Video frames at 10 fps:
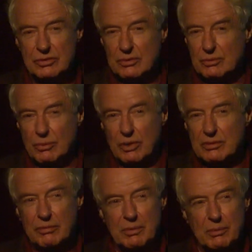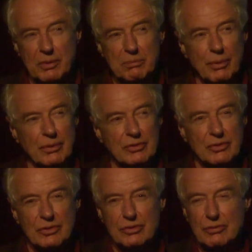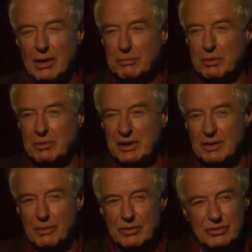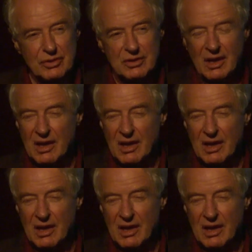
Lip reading: And one of them at one point described a meeting where he said,